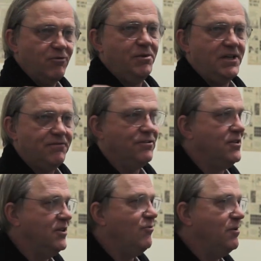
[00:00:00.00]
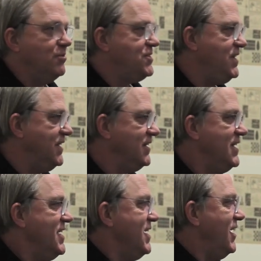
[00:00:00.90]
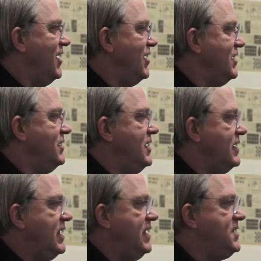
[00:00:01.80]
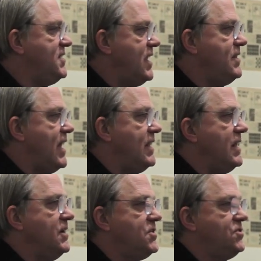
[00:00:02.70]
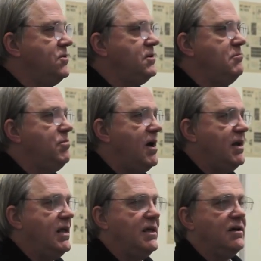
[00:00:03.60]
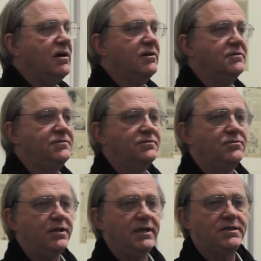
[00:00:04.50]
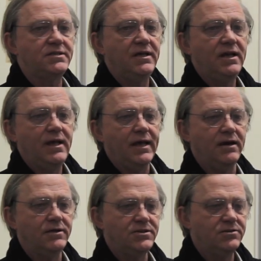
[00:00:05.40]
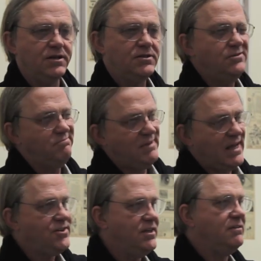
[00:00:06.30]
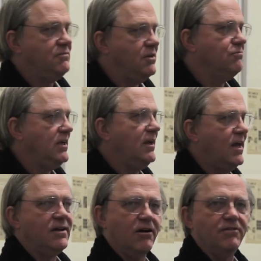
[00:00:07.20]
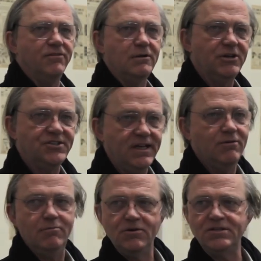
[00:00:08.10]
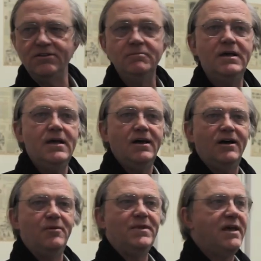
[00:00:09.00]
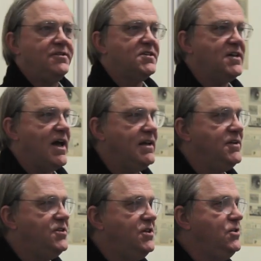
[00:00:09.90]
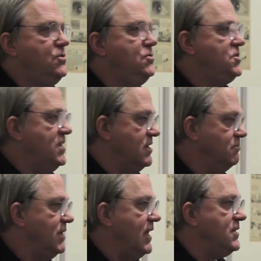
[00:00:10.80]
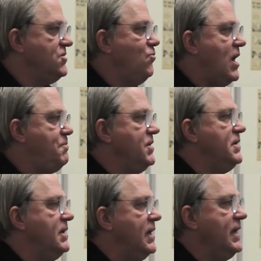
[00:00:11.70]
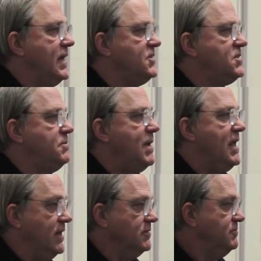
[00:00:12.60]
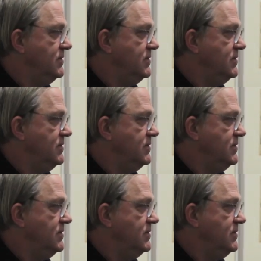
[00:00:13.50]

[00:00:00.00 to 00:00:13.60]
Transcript: would be different than the one preceding, uh, that he said that, and a certain body of critics and art historians who actually don't really like art very much anyway, most of them, um, have decided to use him as a weapon against painting.